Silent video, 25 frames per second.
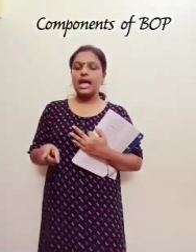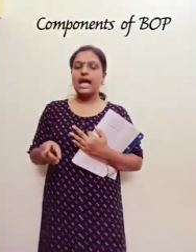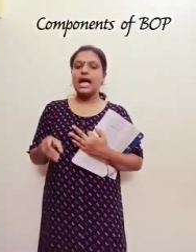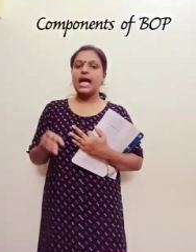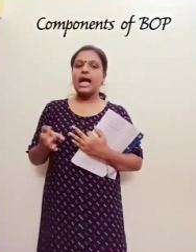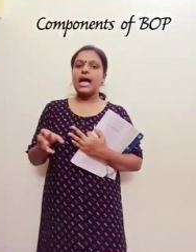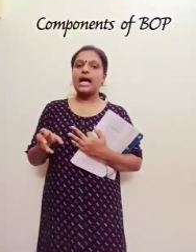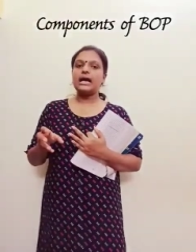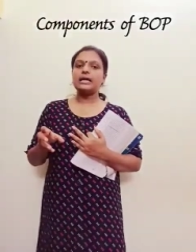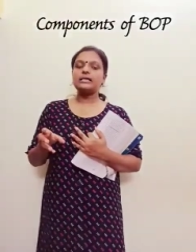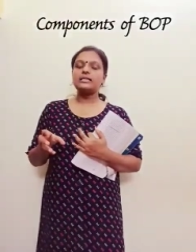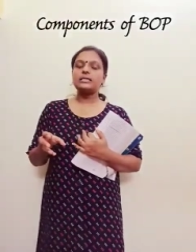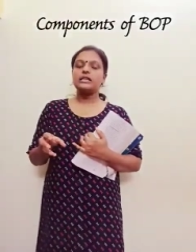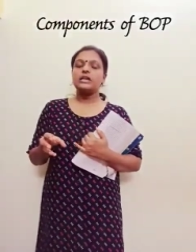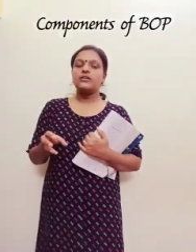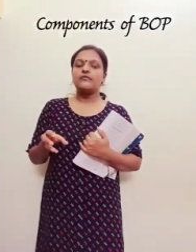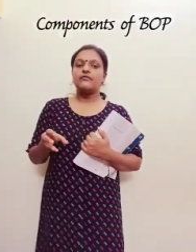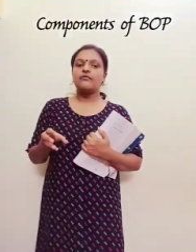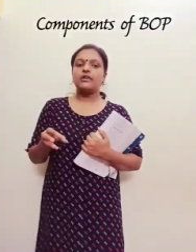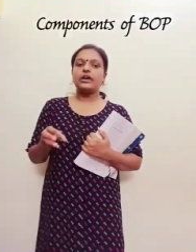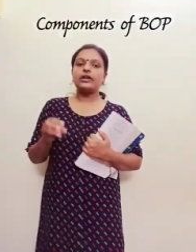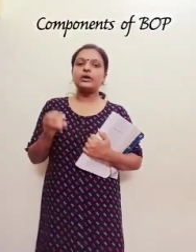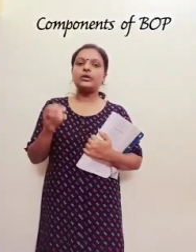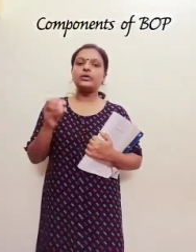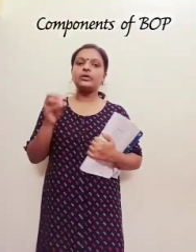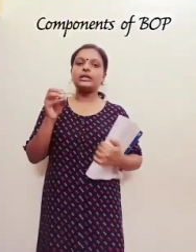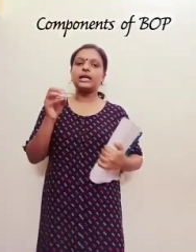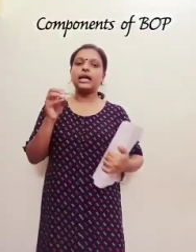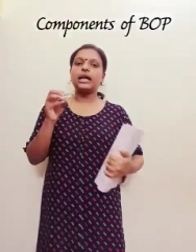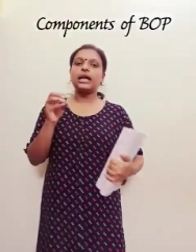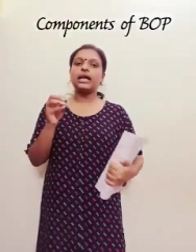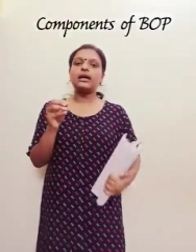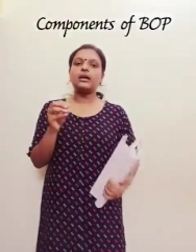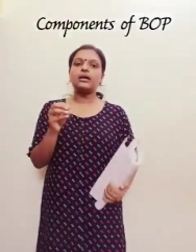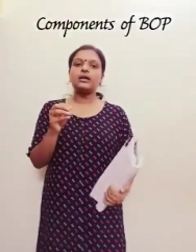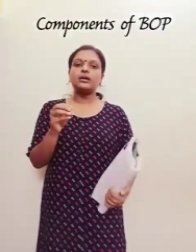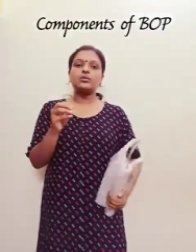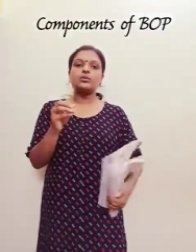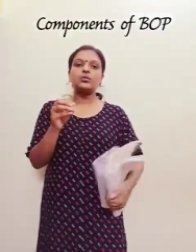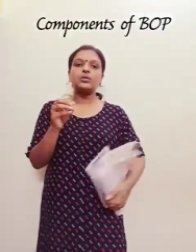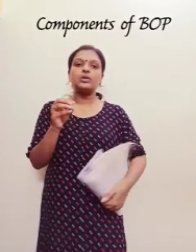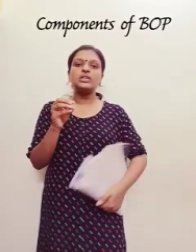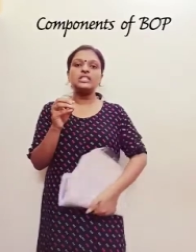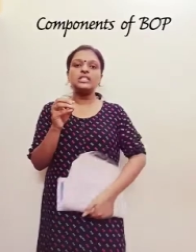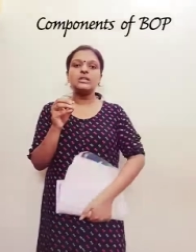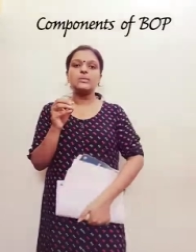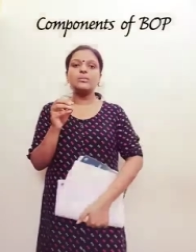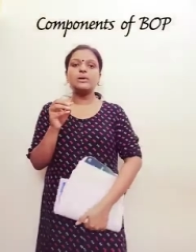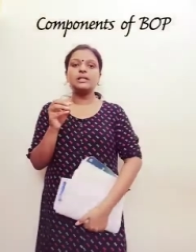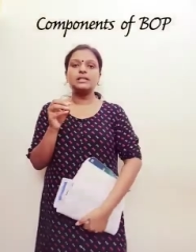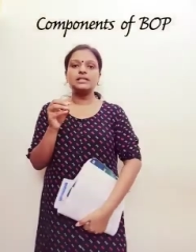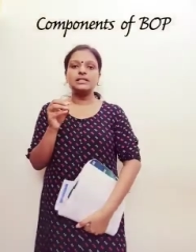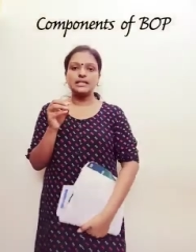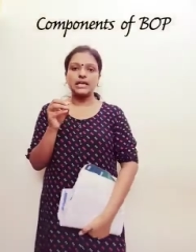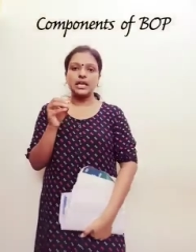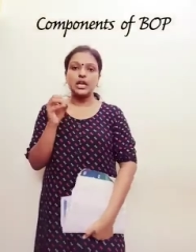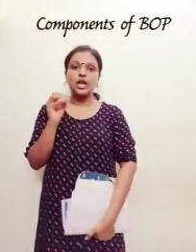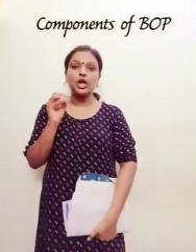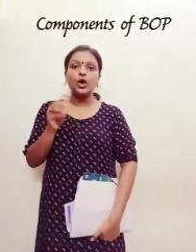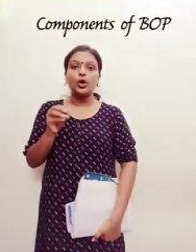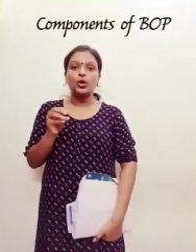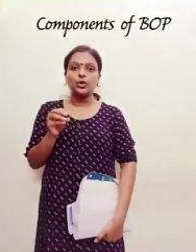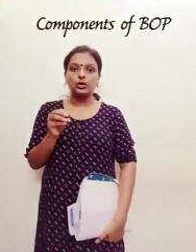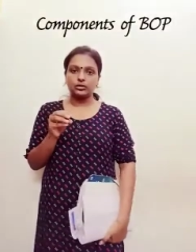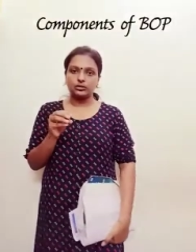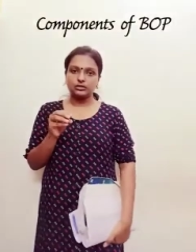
And when you take visibles alone,